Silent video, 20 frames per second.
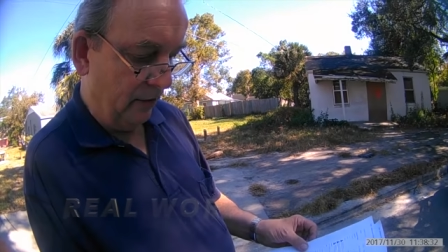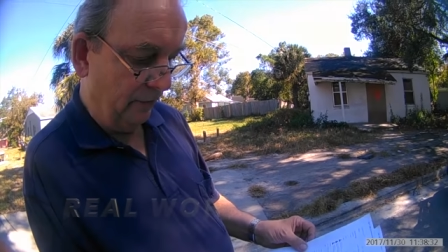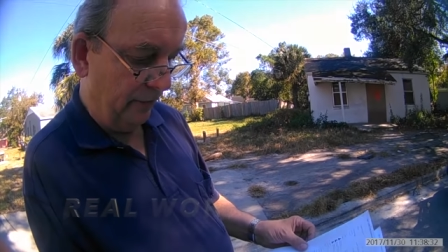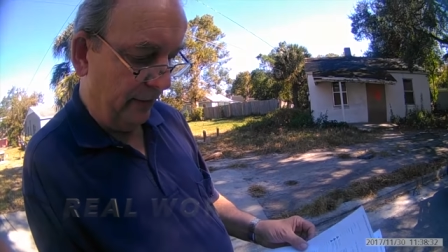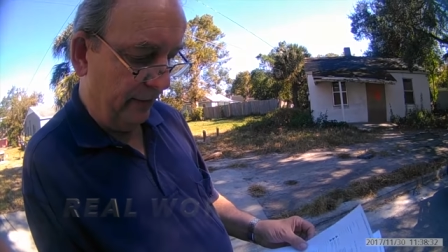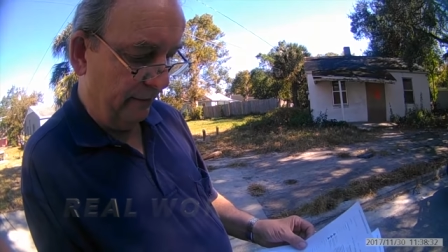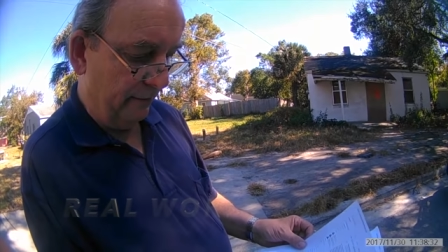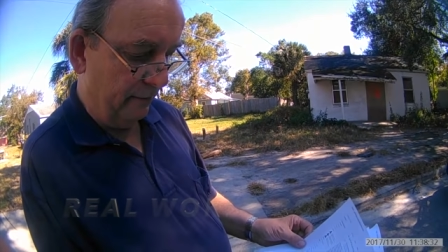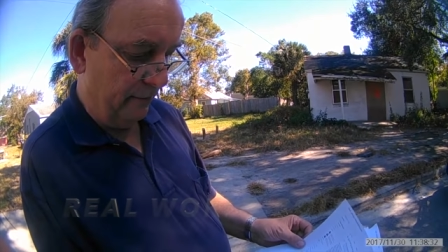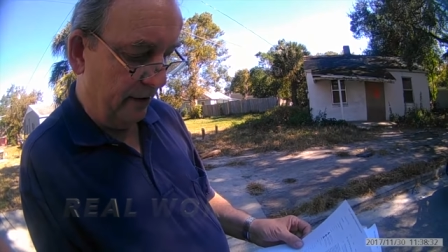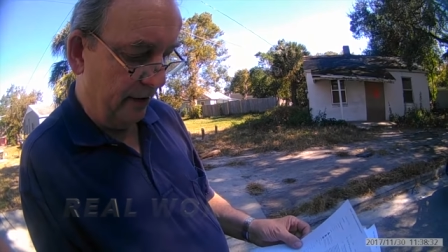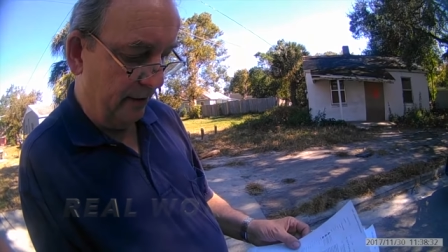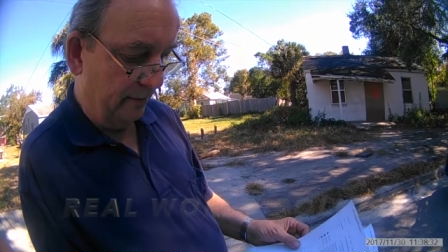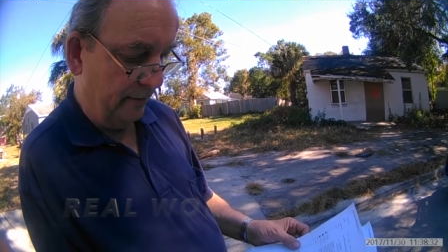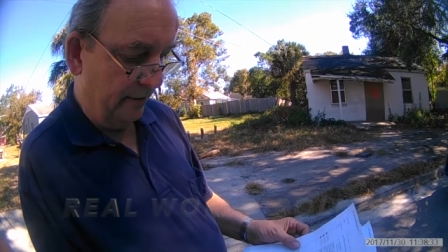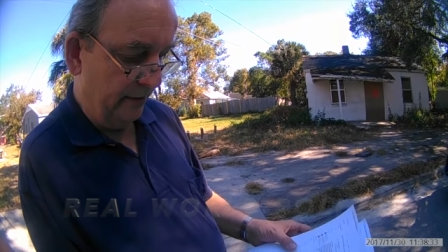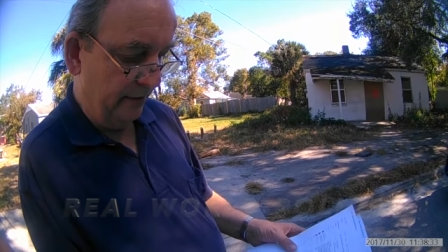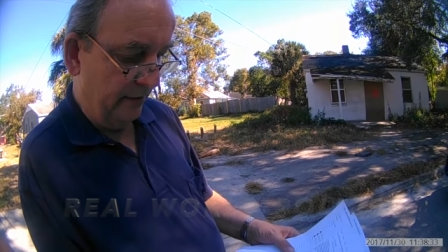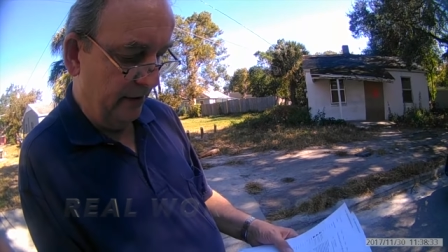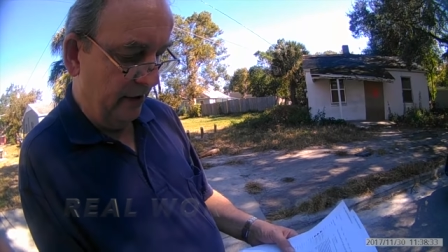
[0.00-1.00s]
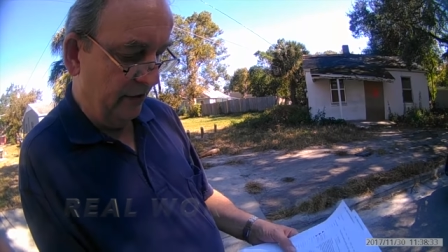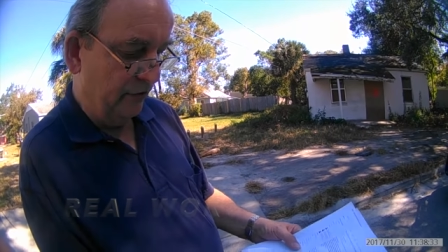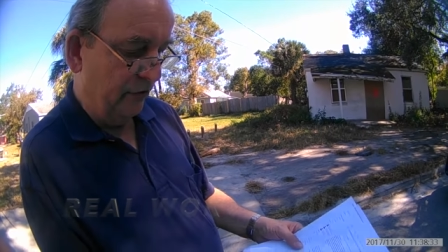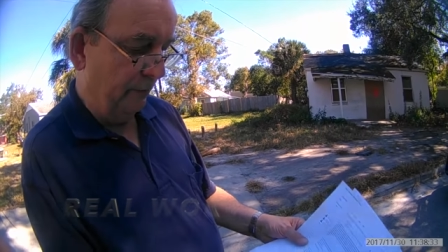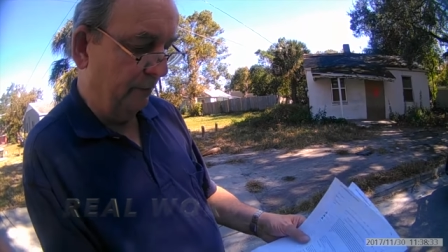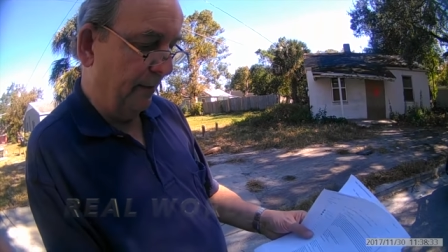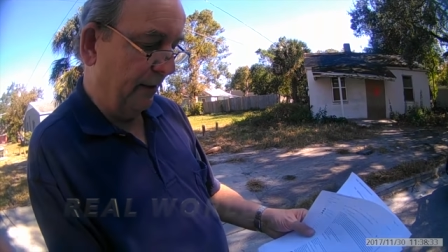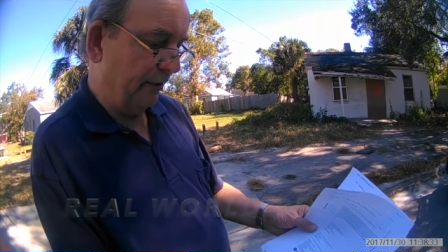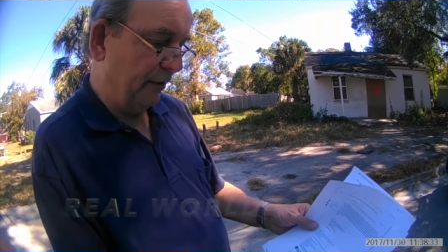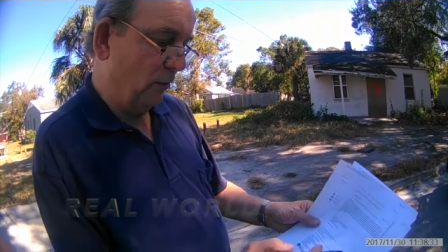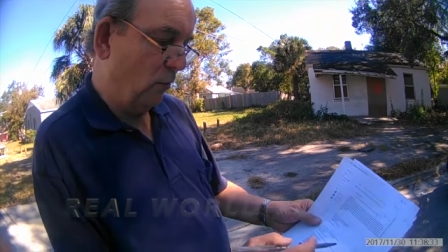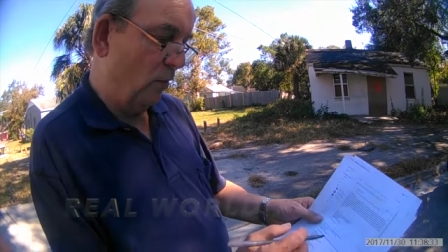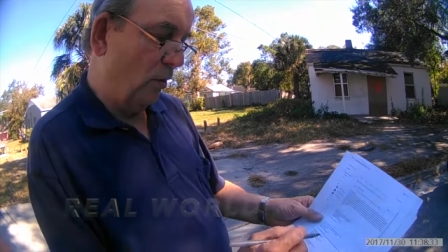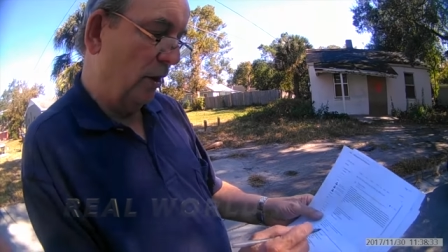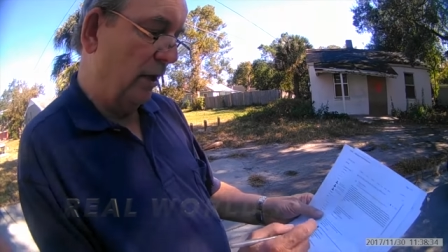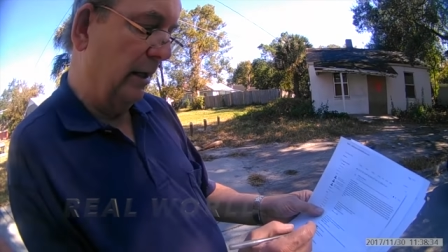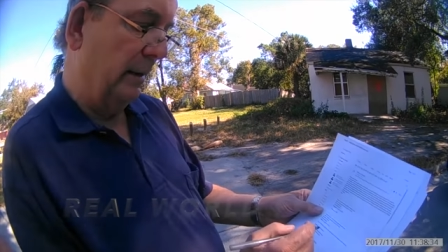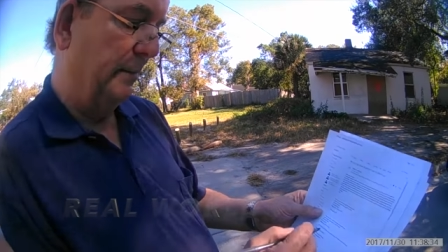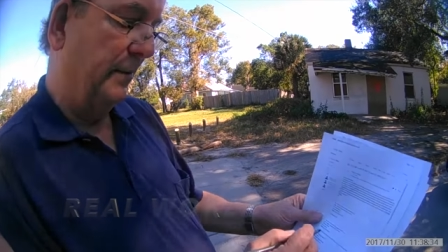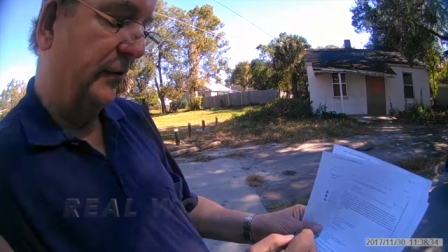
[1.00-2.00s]
both of them up. She picked the
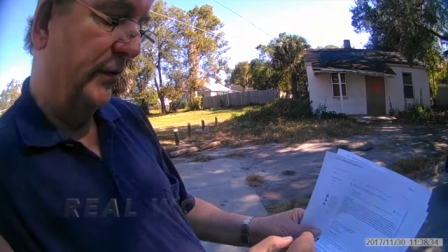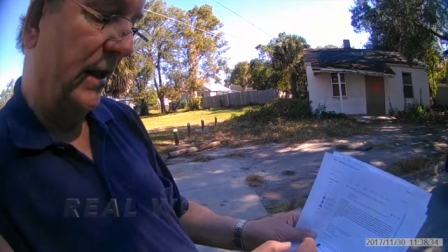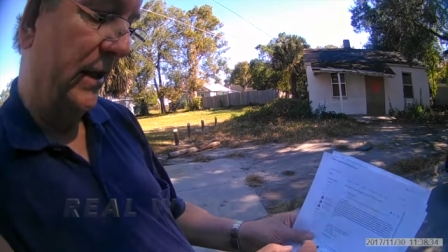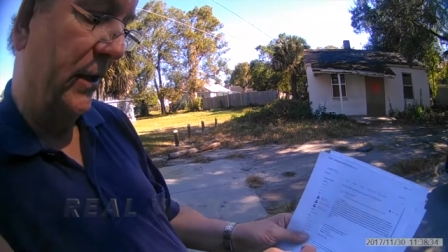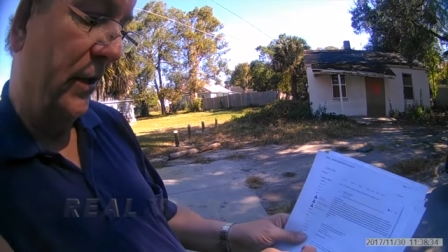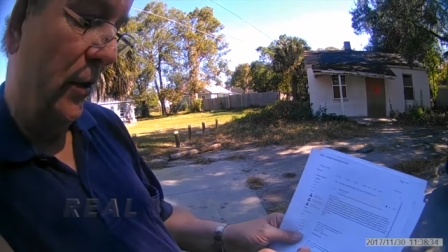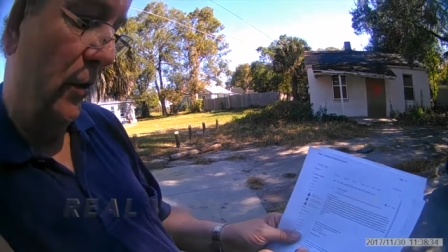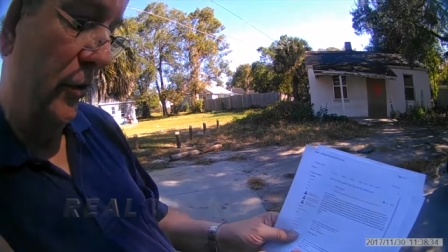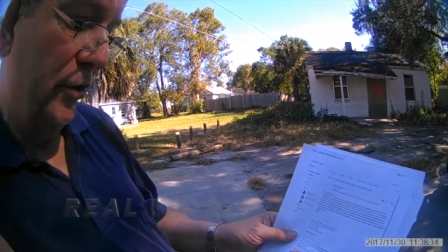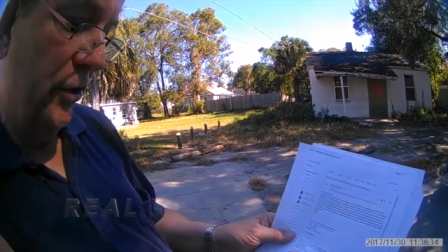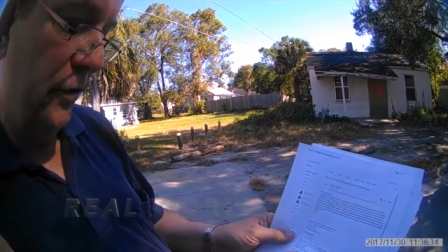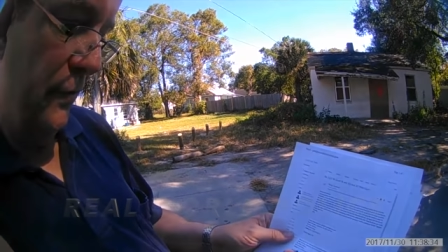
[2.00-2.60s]
one up, as I told